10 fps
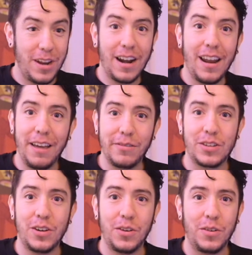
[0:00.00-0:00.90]
we are live,
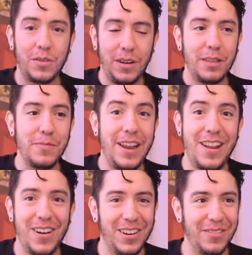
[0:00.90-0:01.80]
so let me
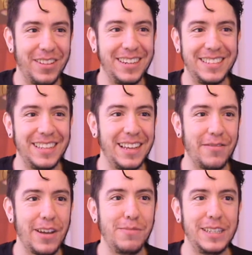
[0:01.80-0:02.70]
know
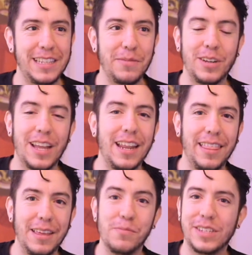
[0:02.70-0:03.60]
if I messed up with
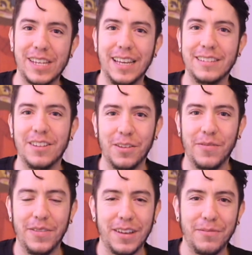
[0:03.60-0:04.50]
anything besides not
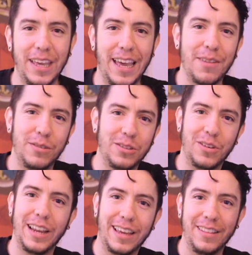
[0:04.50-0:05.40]
being able to
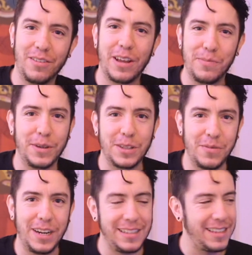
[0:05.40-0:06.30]
click in the right
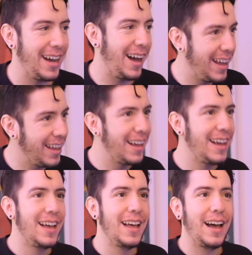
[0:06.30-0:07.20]
button when I say hi,
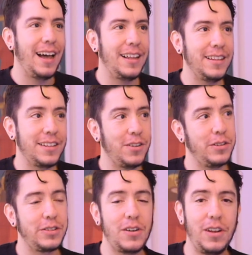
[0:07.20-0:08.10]
and
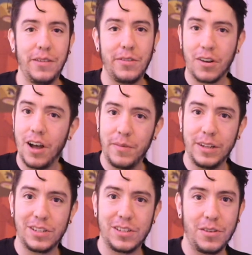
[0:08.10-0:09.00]
also leave your
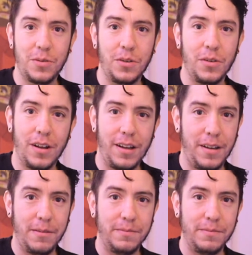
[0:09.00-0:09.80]
comments so